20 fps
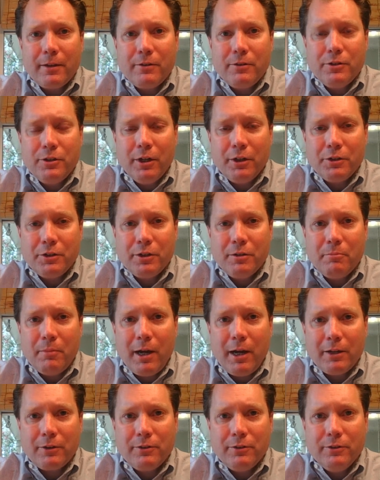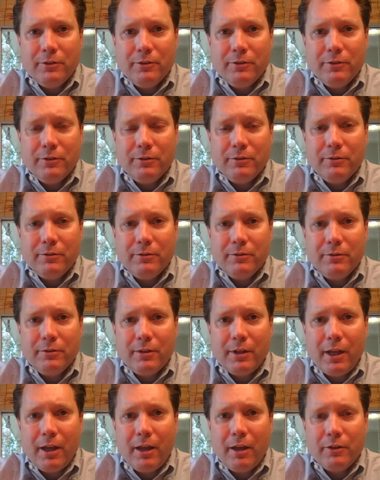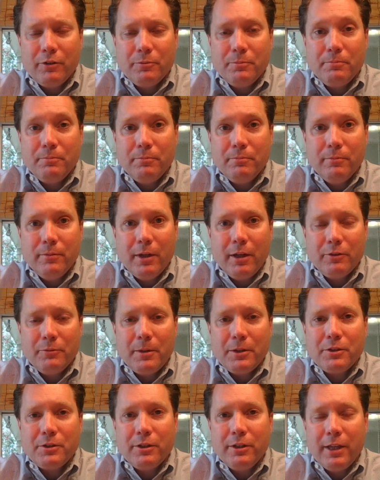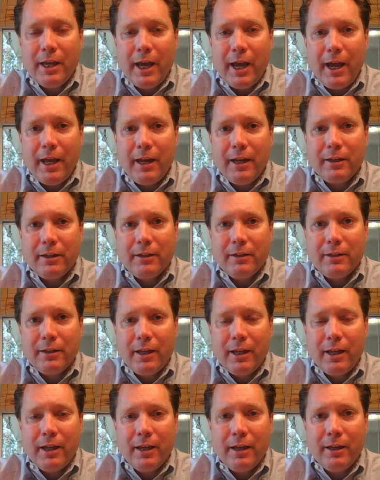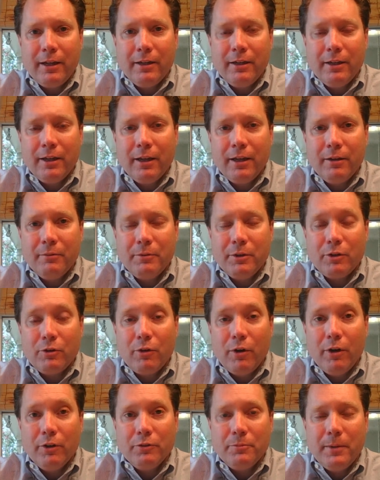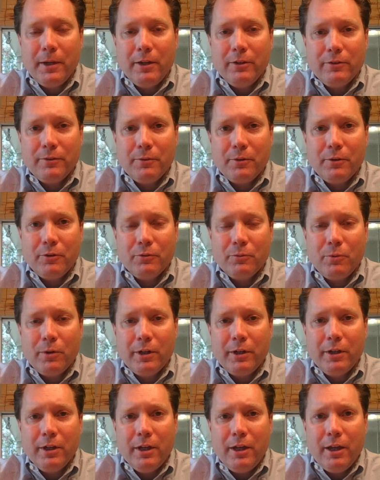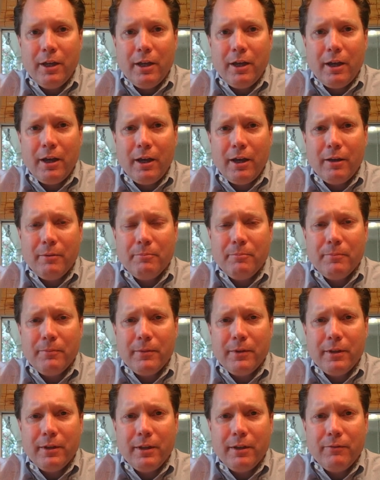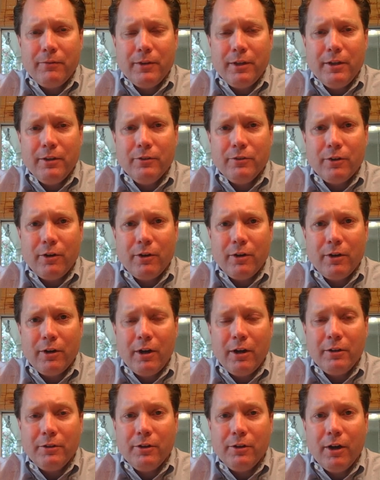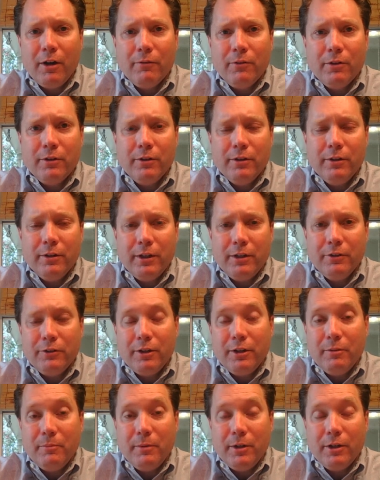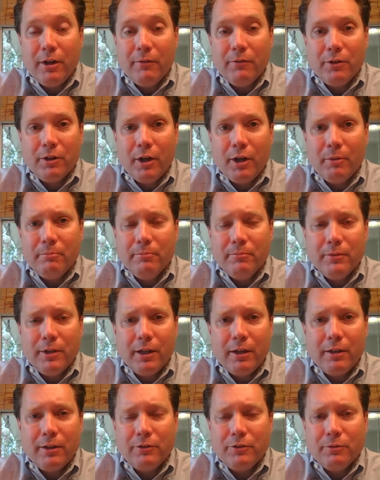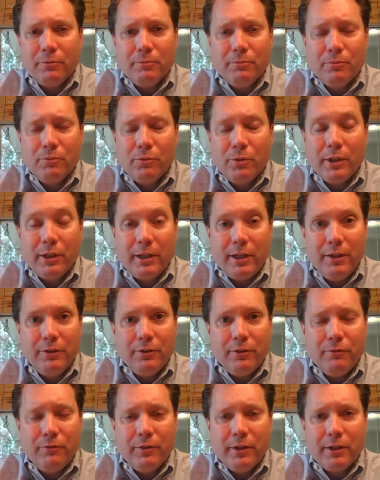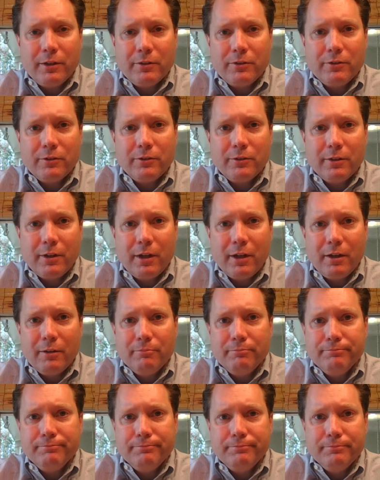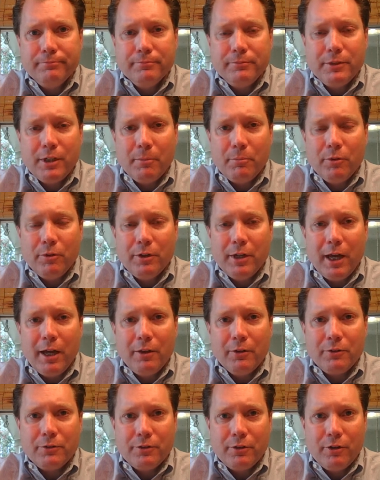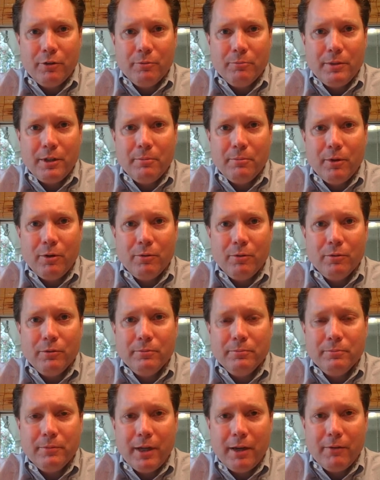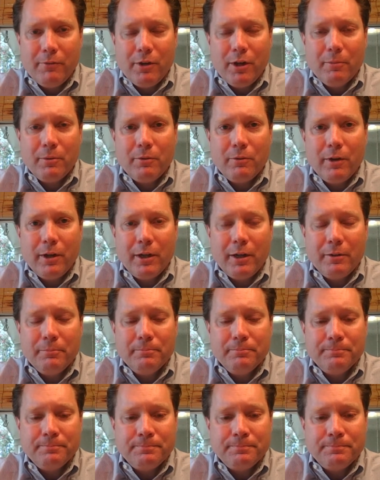junction boxes, especially in the attic and in the crawl space if there is one. If these are uncovered, they just need to be covered up. That's a really easy fix. A couple of dollars at Home Depot will have you up and running.